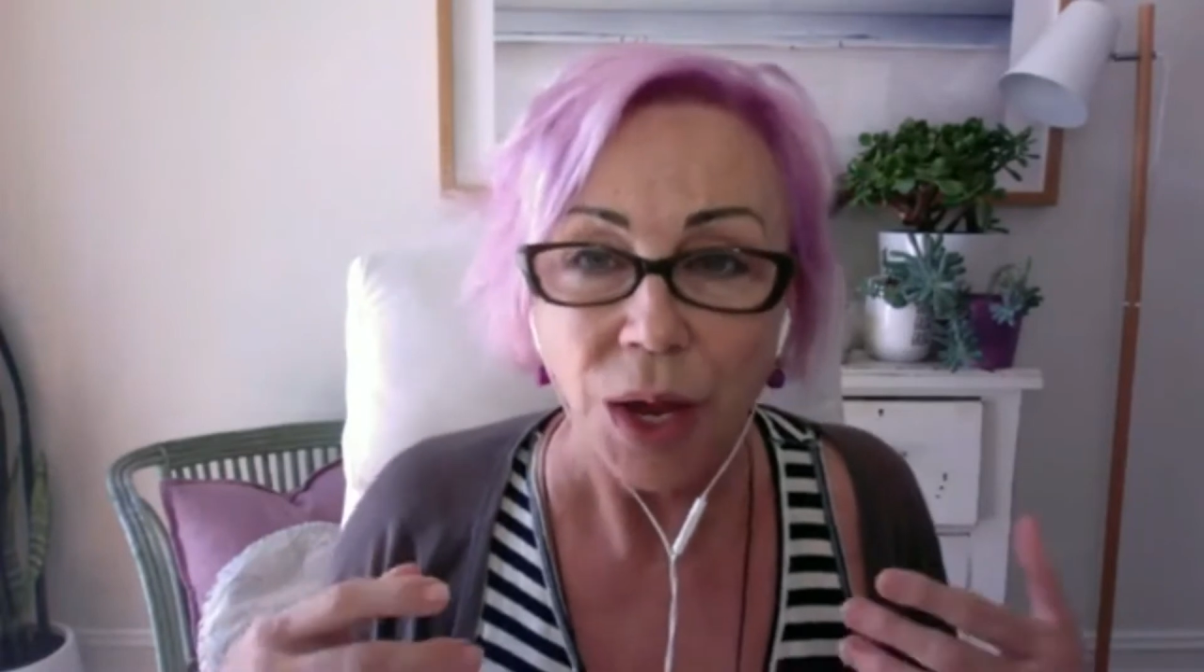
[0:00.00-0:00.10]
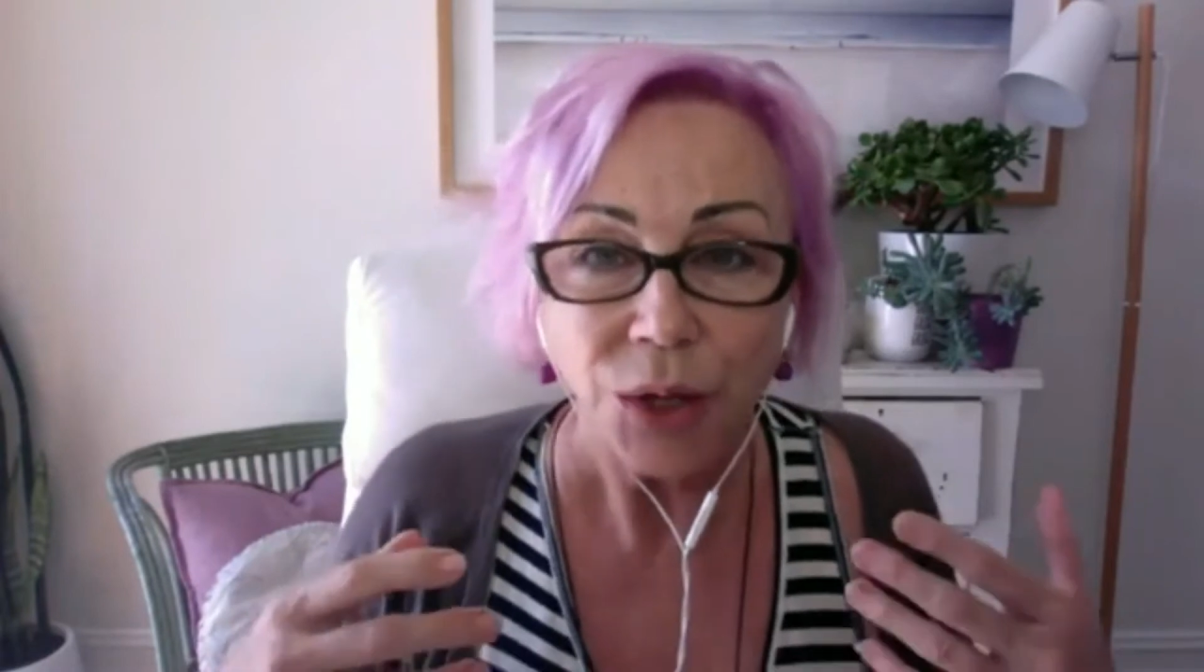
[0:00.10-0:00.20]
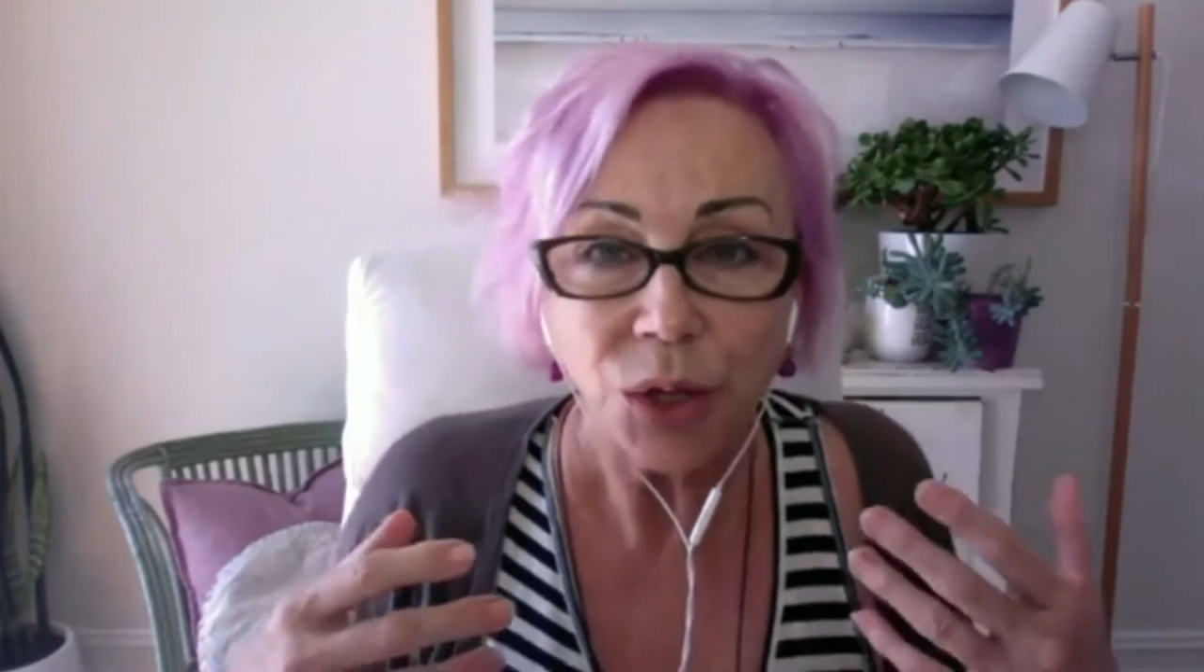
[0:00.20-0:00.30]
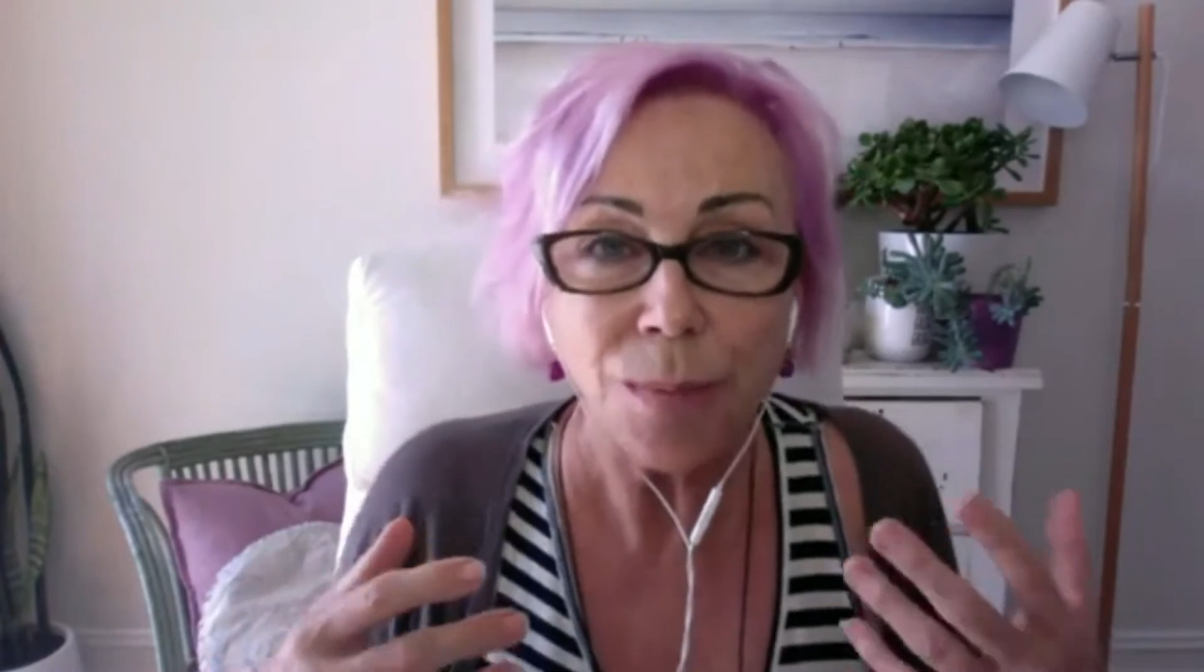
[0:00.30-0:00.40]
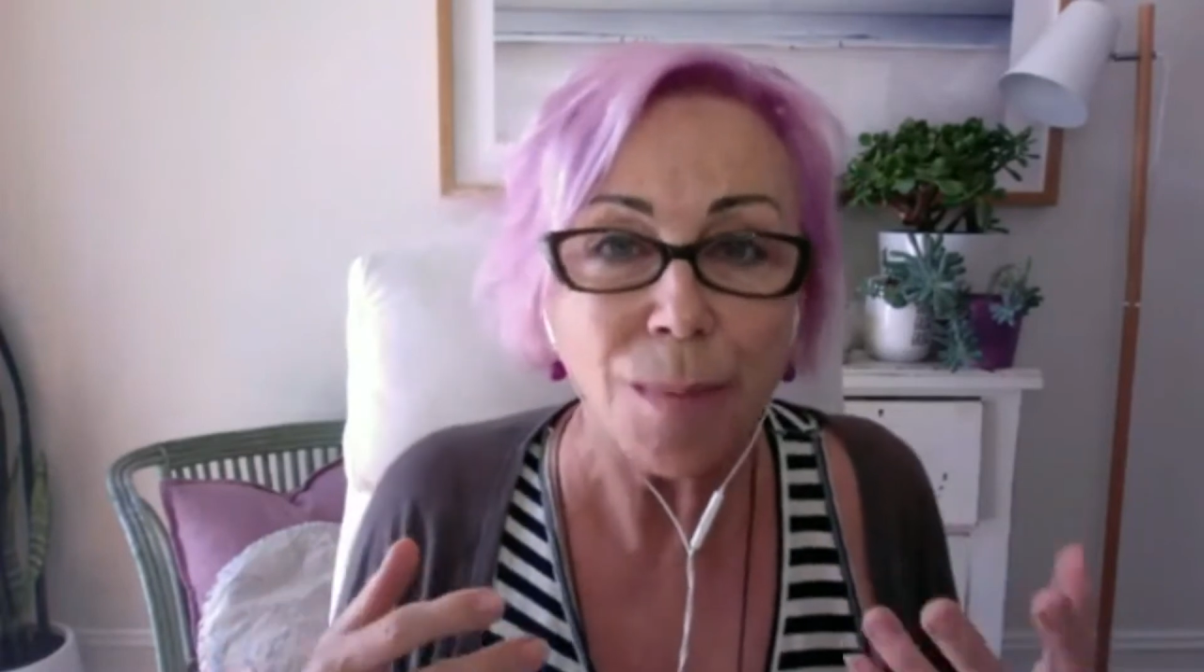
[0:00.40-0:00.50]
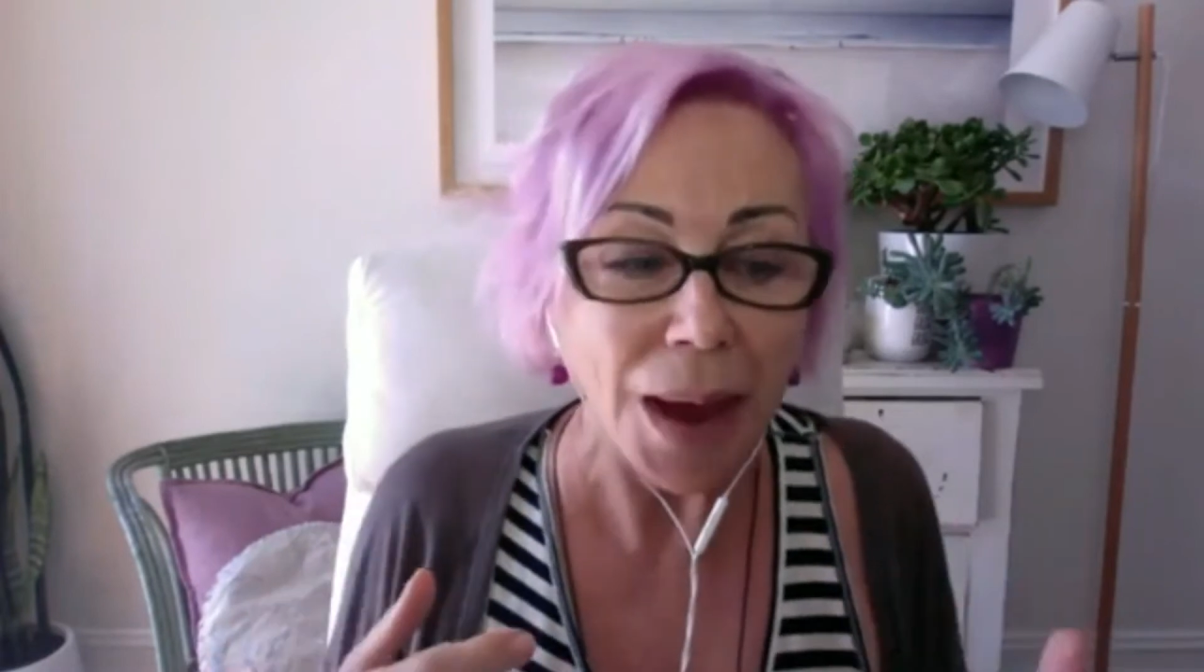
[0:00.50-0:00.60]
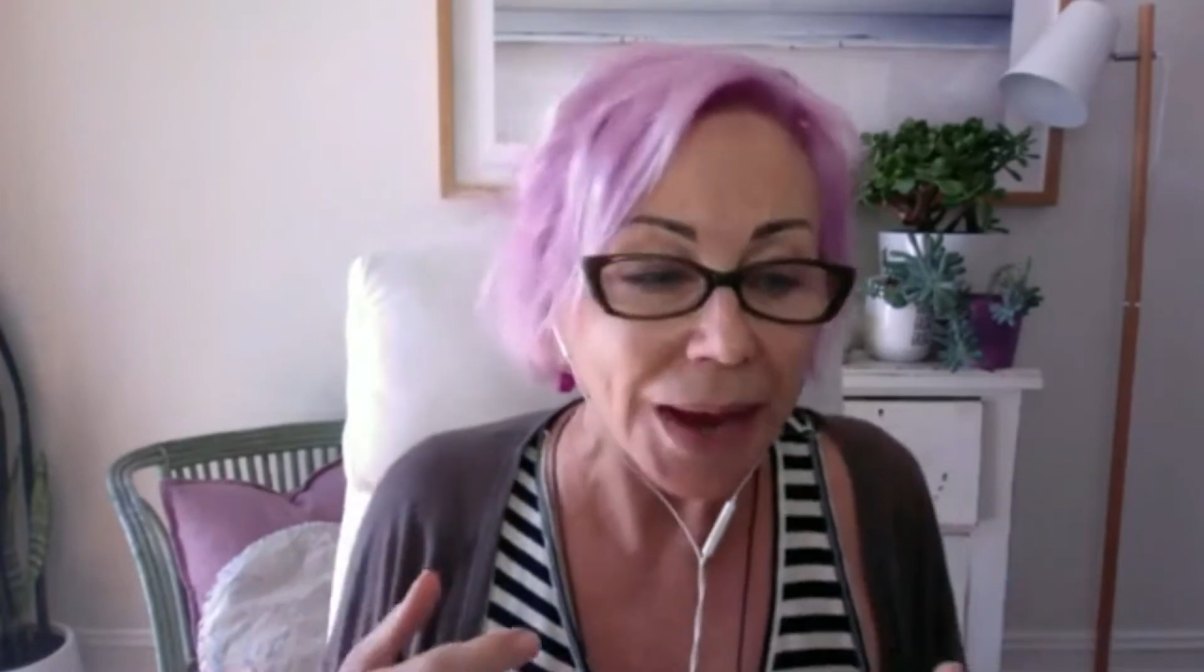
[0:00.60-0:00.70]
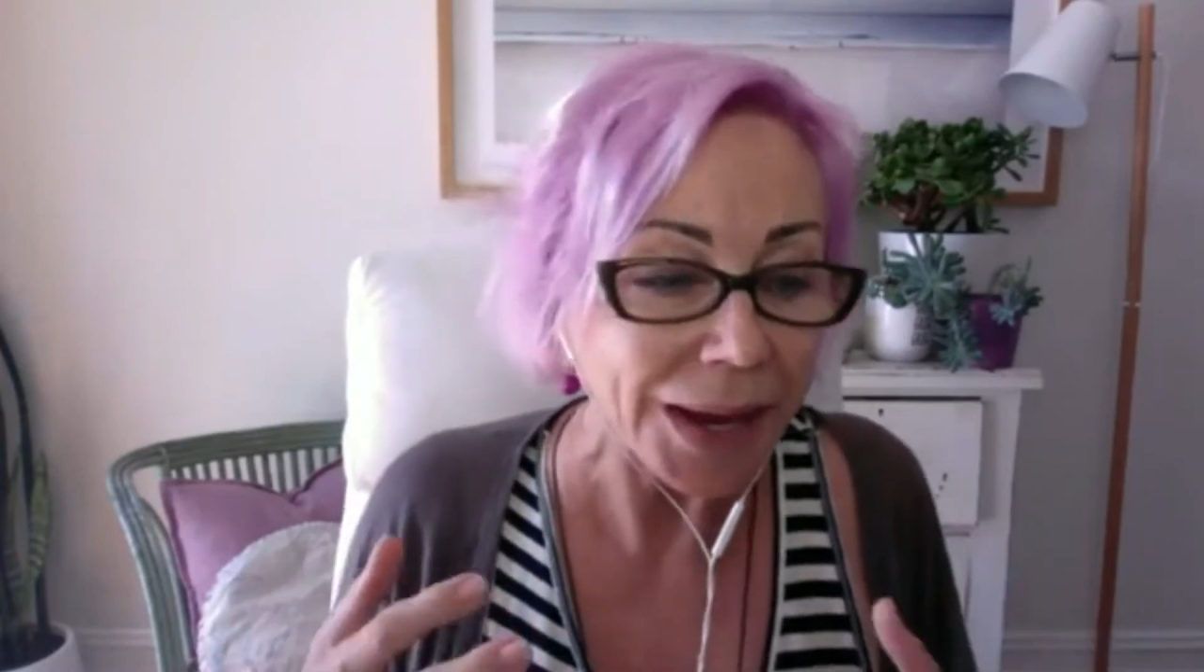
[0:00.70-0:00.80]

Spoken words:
to make